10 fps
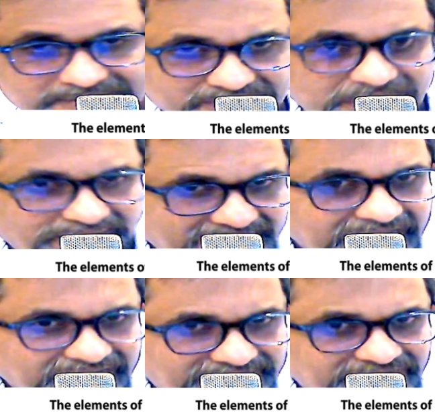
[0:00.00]

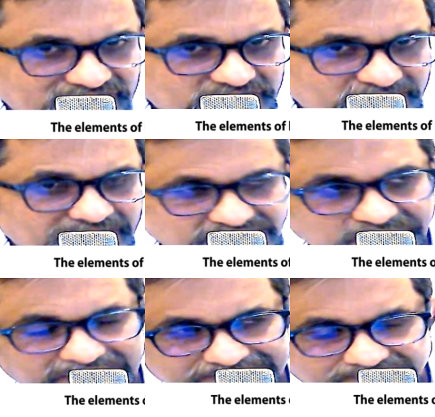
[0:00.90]
platelet rich
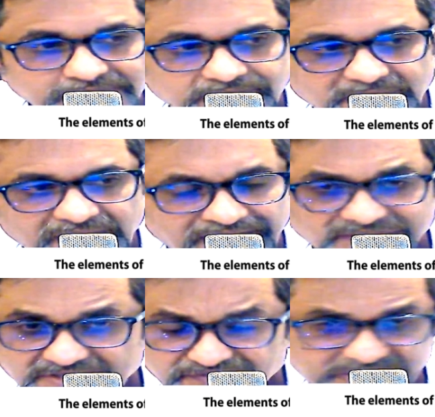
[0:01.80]
plasma, after
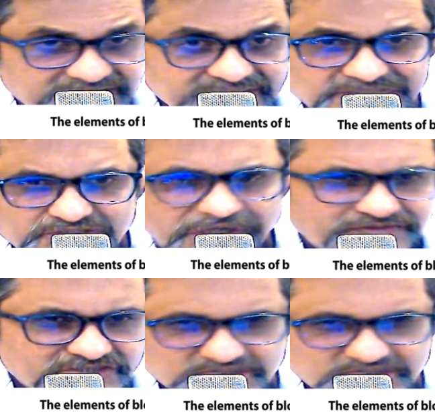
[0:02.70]
the first soft